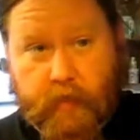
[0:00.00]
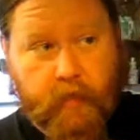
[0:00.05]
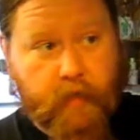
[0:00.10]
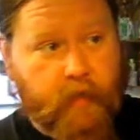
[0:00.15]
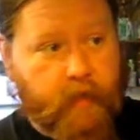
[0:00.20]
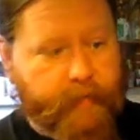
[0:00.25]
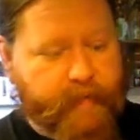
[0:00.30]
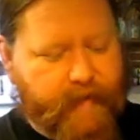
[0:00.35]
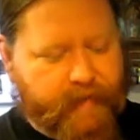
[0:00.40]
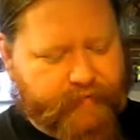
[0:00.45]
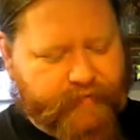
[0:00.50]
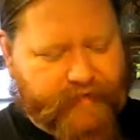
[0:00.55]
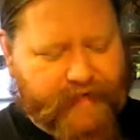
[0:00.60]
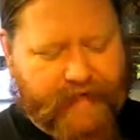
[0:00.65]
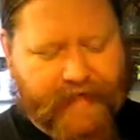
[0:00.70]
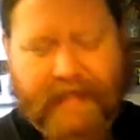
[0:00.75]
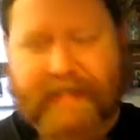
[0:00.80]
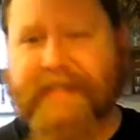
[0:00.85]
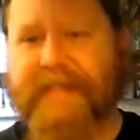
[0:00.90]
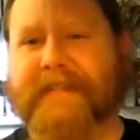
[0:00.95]
About
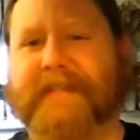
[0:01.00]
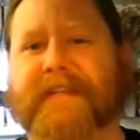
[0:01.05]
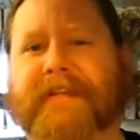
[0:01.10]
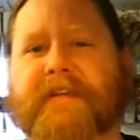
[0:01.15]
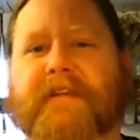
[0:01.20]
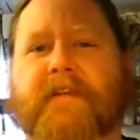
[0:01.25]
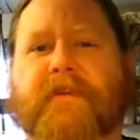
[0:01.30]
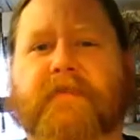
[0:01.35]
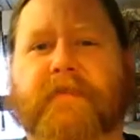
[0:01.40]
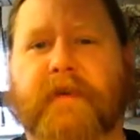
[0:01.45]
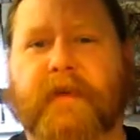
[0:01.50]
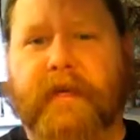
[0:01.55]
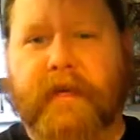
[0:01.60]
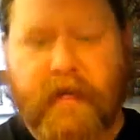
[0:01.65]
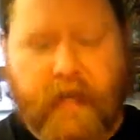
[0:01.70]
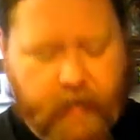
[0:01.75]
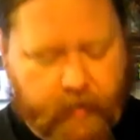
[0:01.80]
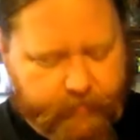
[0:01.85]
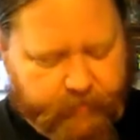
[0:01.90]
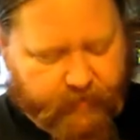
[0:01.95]
just a little over a
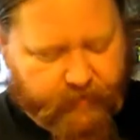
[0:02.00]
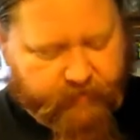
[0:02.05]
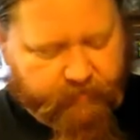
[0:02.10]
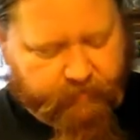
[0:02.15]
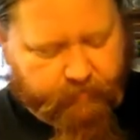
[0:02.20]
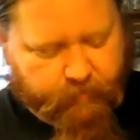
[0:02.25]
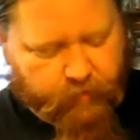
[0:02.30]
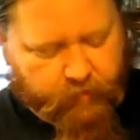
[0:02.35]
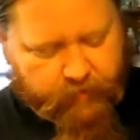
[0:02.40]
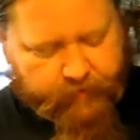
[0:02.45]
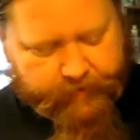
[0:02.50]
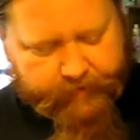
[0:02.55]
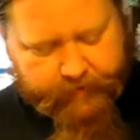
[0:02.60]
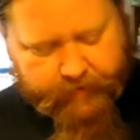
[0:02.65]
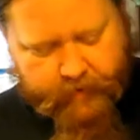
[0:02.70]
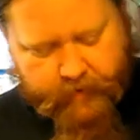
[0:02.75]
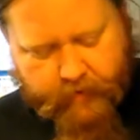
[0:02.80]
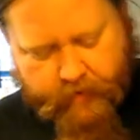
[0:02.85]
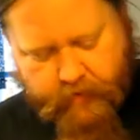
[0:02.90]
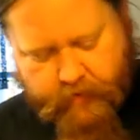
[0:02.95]
cup of bouillon.
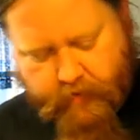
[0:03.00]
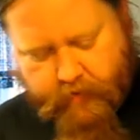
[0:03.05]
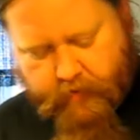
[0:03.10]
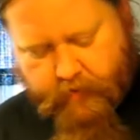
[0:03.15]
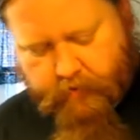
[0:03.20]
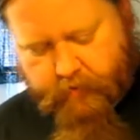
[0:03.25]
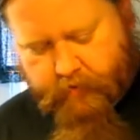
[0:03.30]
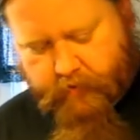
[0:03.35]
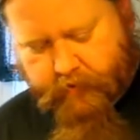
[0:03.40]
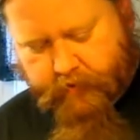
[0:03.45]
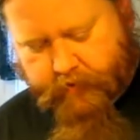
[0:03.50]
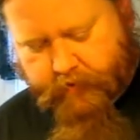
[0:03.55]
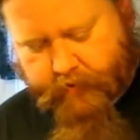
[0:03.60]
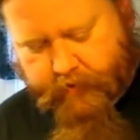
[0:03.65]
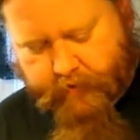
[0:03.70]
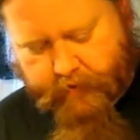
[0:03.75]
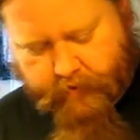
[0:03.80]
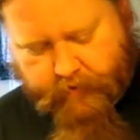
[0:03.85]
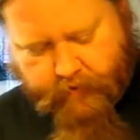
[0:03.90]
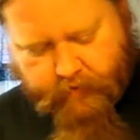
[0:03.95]
We're just
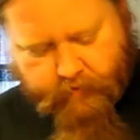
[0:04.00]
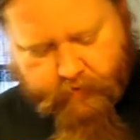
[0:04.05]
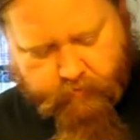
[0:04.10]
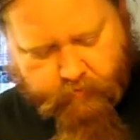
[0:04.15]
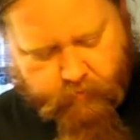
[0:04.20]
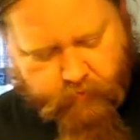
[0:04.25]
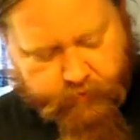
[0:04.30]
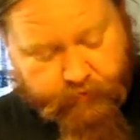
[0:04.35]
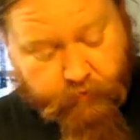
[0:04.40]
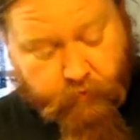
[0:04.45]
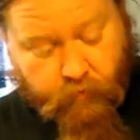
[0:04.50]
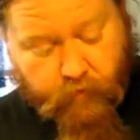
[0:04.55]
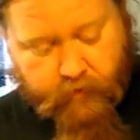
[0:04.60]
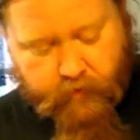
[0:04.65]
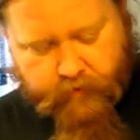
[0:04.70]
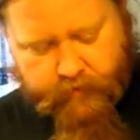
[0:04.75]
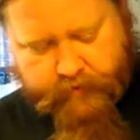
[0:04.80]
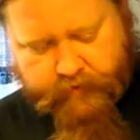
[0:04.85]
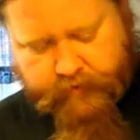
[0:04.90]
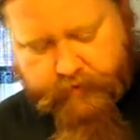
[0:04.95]
gonna, bouillon water
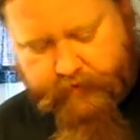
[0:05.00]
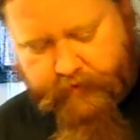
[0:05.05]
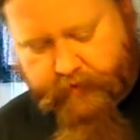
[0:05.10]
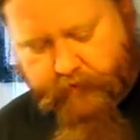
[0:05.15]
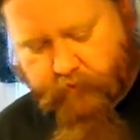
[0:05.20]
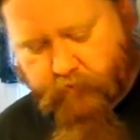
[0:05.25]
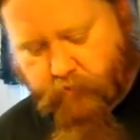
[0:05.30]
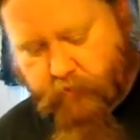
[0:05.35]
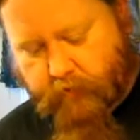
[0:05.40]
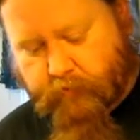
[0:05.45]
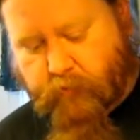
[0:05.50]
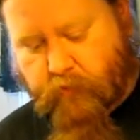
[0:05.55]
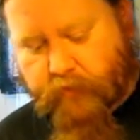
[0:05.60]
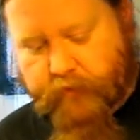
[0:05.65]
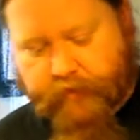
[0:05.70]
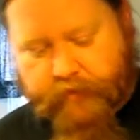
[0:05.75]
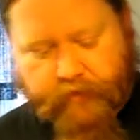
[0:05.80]
I should say. 1 bouillon